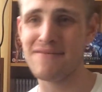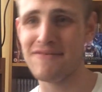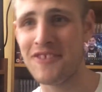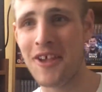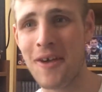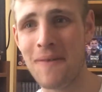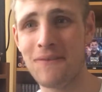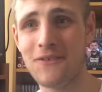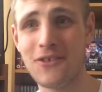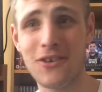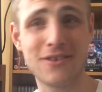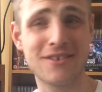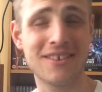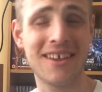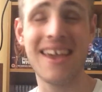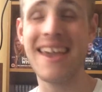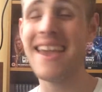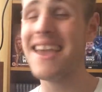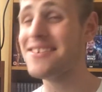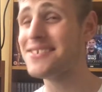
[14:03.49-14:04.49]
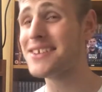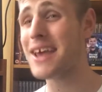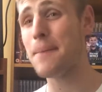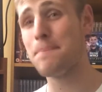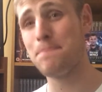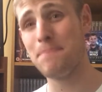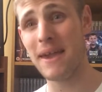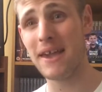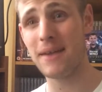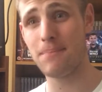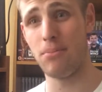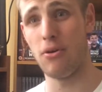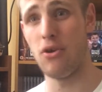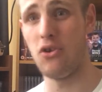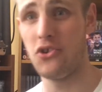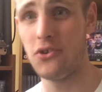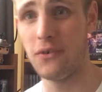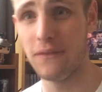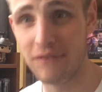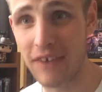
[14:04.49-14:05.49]
The 10th Doctor is a big
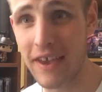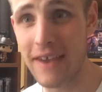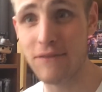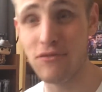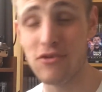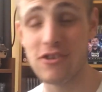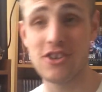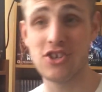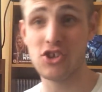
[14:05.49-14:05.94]
personal favourite